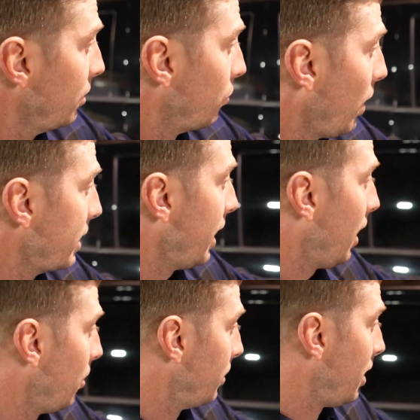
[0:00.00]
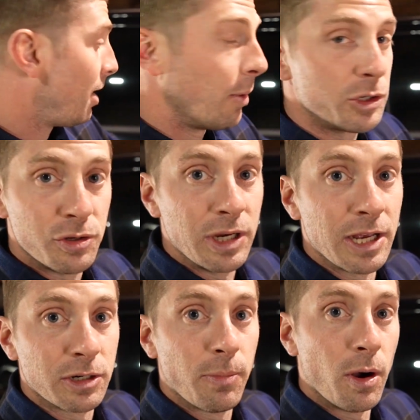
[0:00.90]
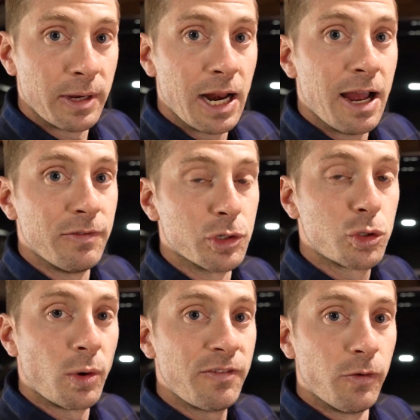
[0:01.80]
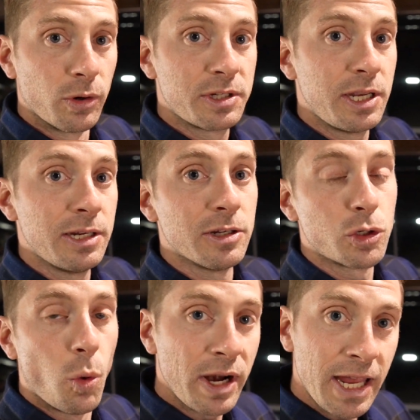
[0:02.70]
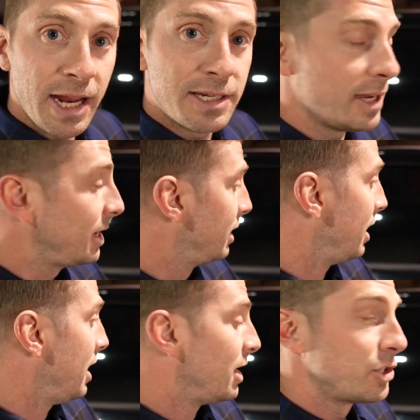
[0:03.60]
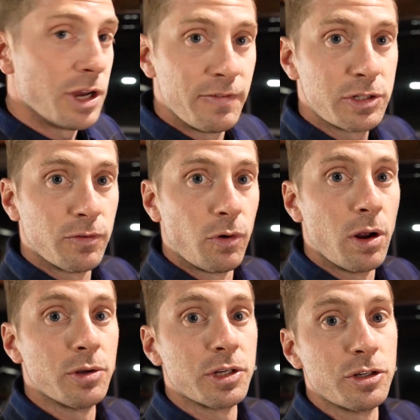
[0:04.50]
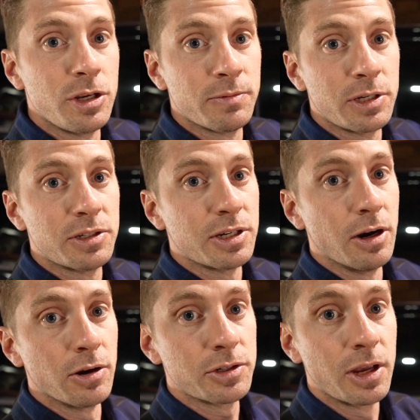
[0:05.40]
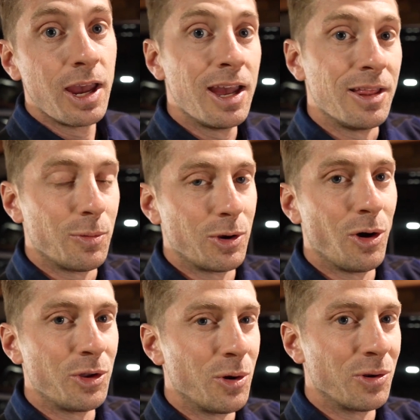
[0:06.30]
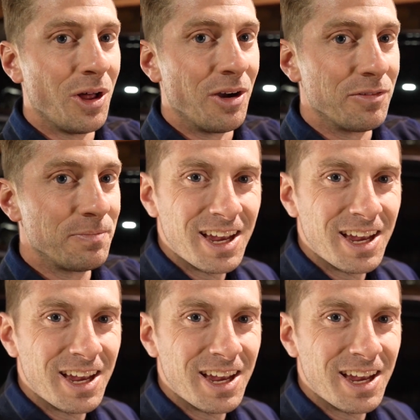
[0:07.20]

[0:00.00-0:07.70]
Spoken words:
right now, most of you guys are probably going to have those 2014 to 2018 Chevy Silverados and GMC Sierras that we all know and love.